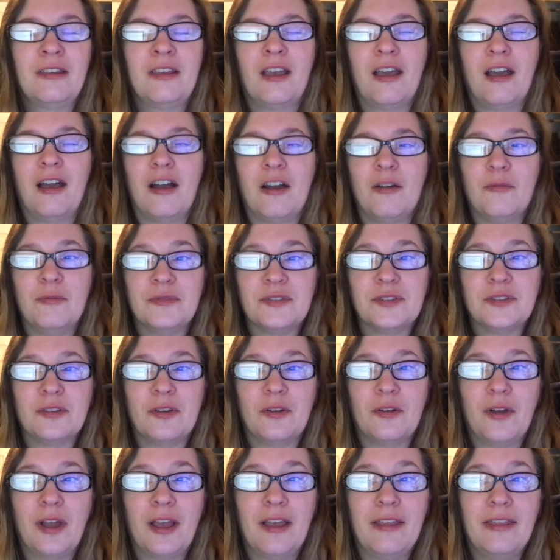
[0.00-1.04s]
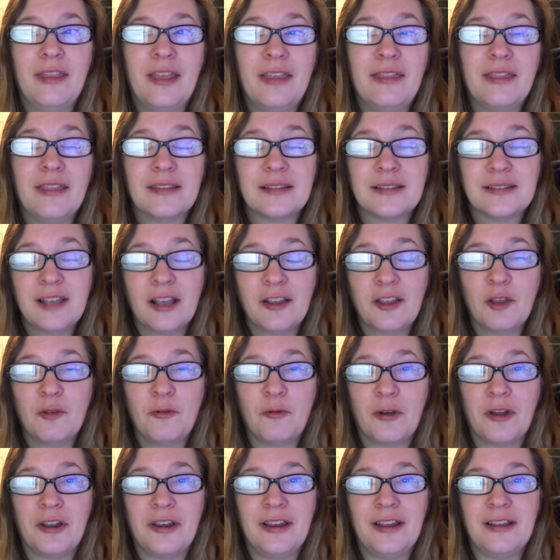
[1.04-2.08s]
And then the second
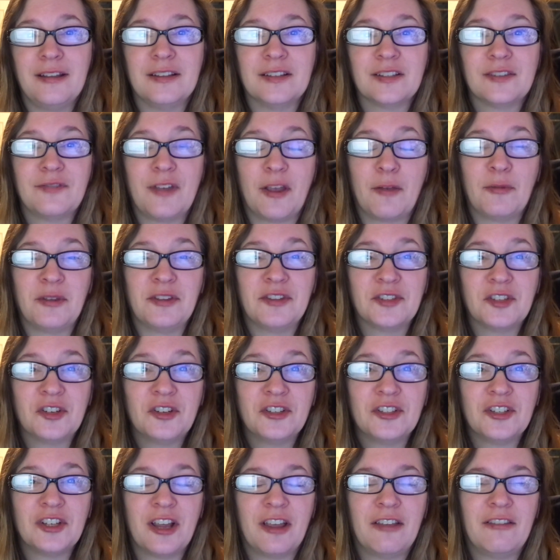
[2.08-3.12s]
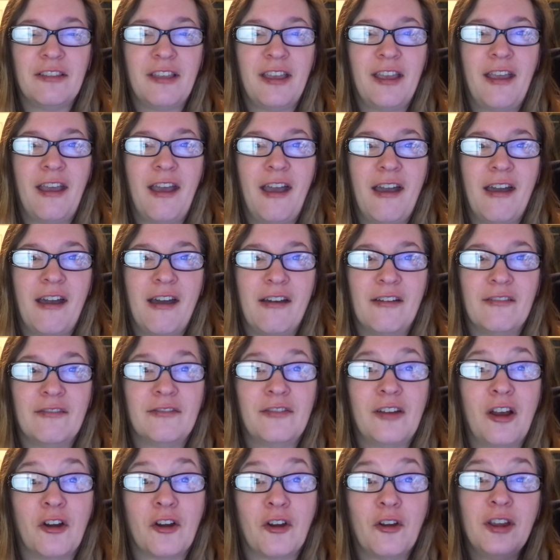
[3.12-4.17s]
one is Family Search, and they
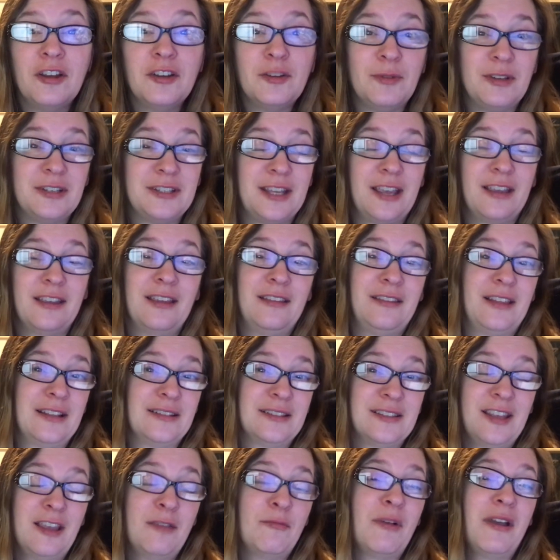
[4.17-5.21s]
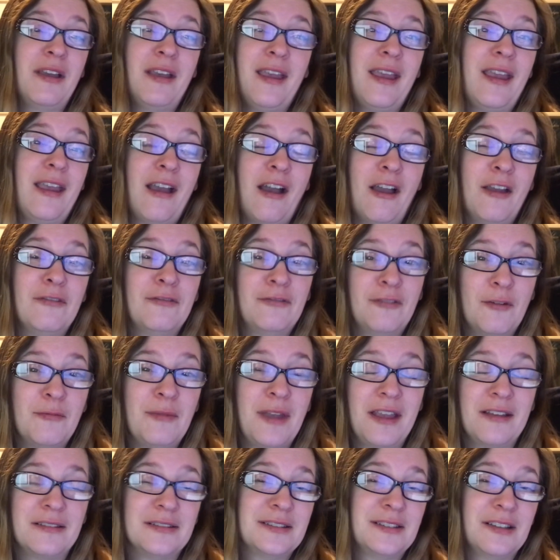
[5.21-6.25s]
are going to be taking that same AI from
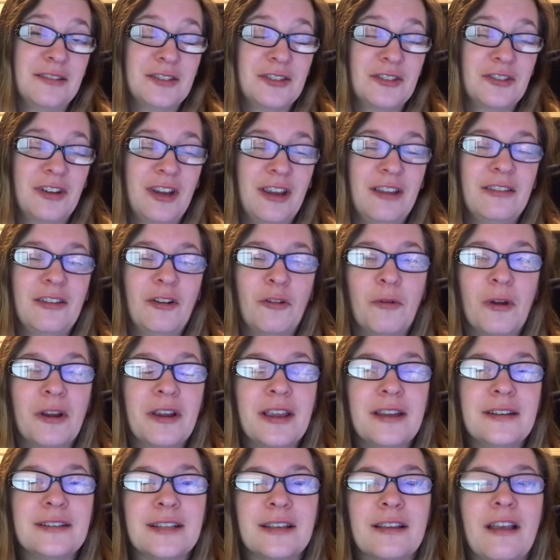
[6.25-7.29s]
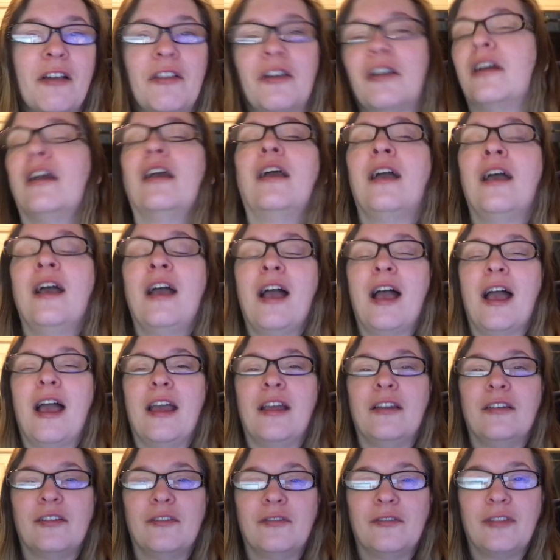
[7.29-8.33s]
Ancestry. They're working together,
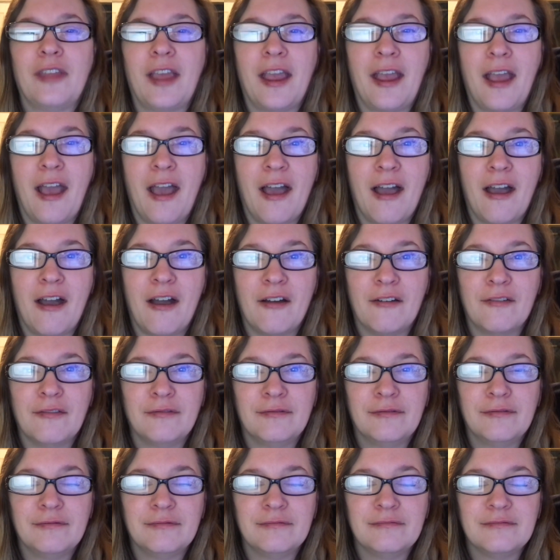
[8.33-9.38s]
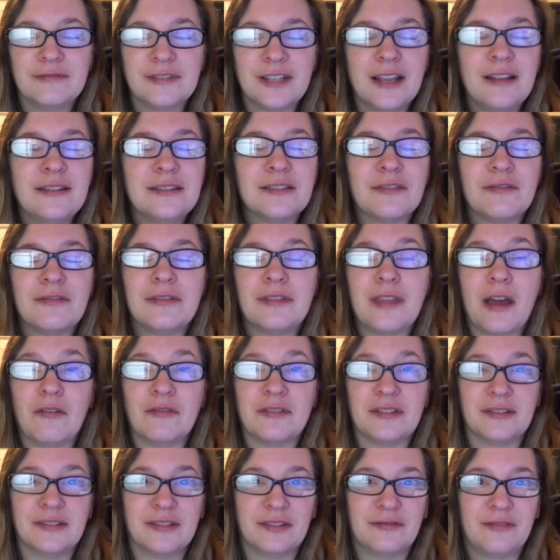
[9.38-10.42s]
and they have tens of
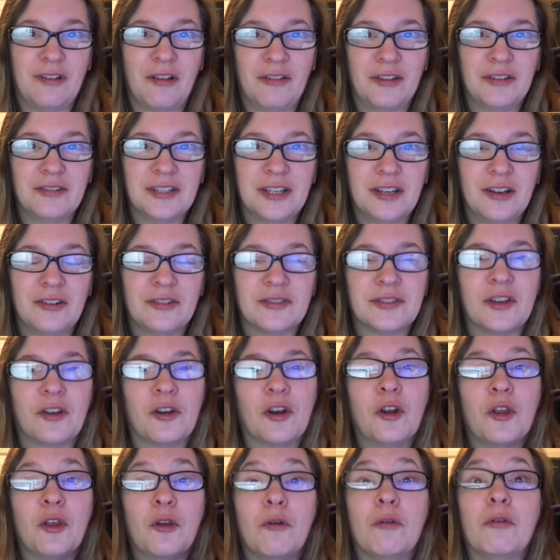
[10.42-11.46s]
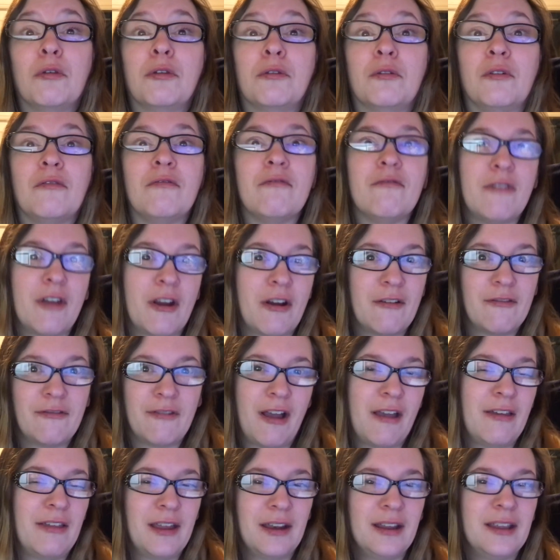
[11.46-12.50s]
thousands of volunteers that are going to go through and
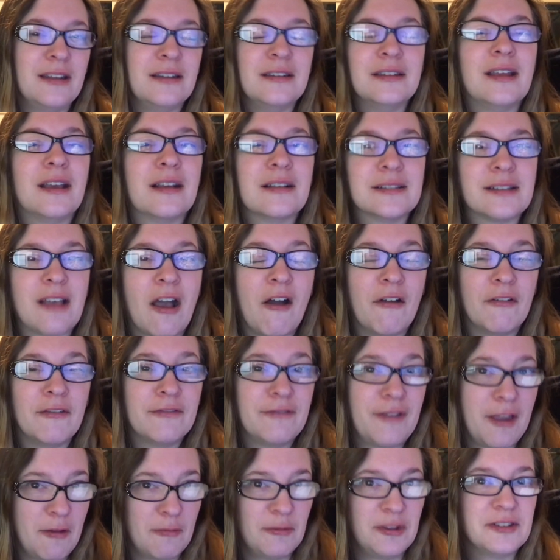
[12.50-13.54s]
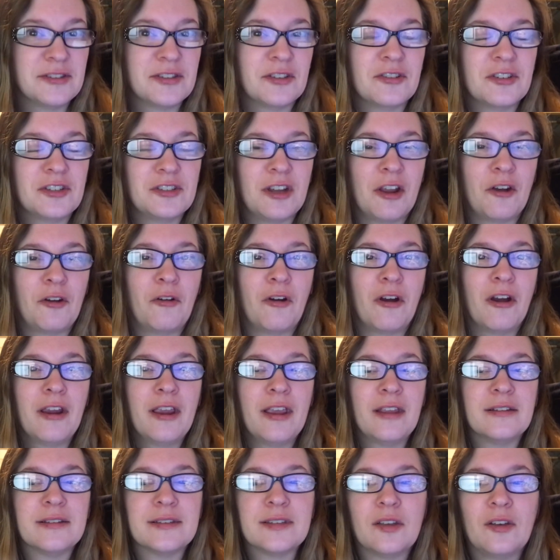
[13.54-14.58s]
verify that index on FamilySearch.org.
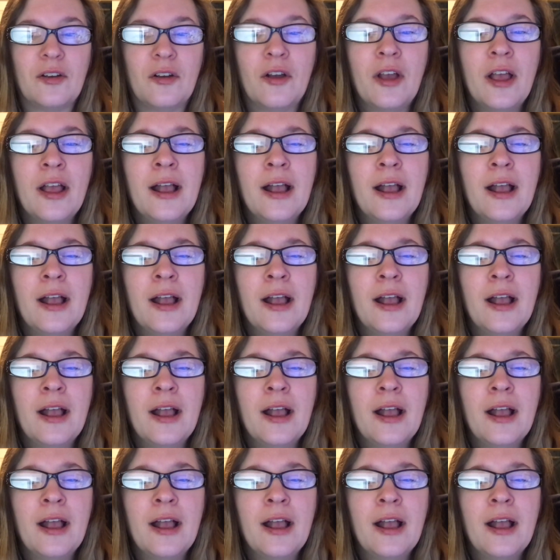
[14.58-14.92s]
And so